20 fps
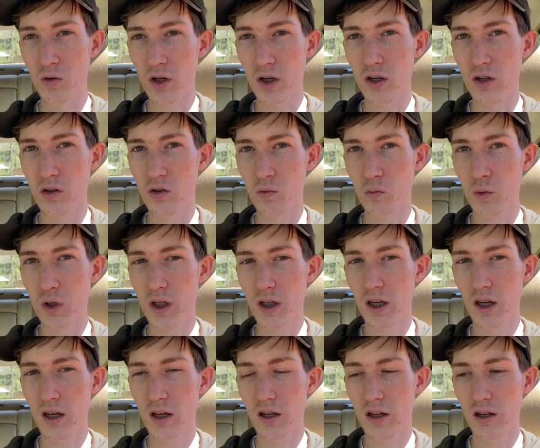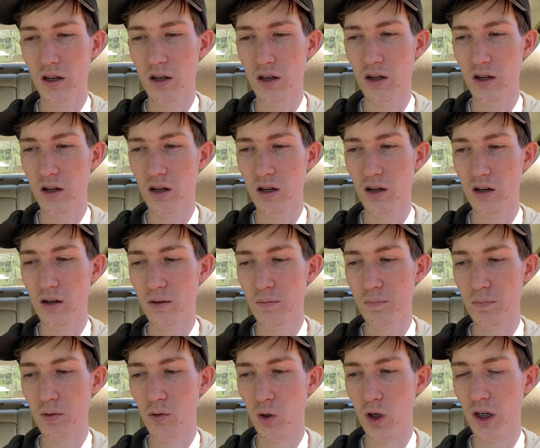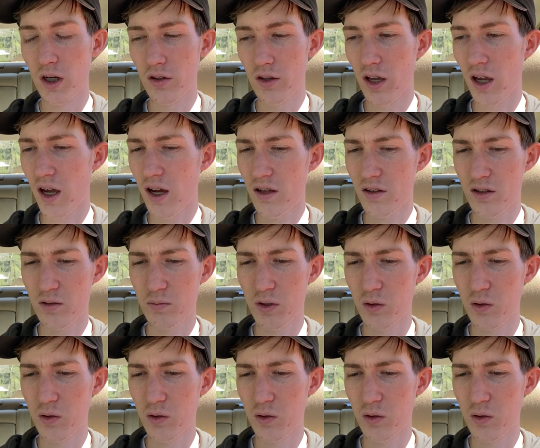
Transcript: is we can, well, because I asked him,